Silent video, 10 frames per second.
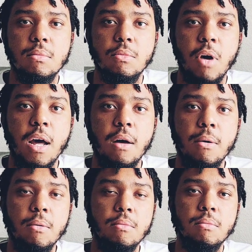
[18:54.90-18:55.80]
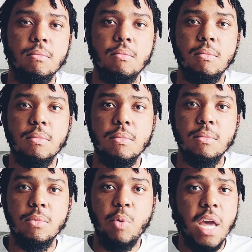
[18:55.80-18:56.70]
Wow.
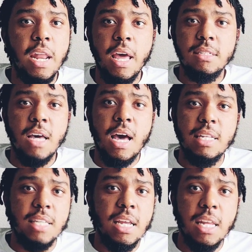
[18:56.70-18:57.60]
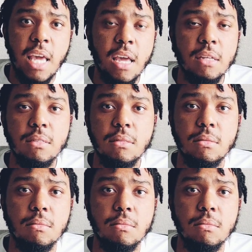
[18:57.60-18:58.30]
We got to ask God to take the case.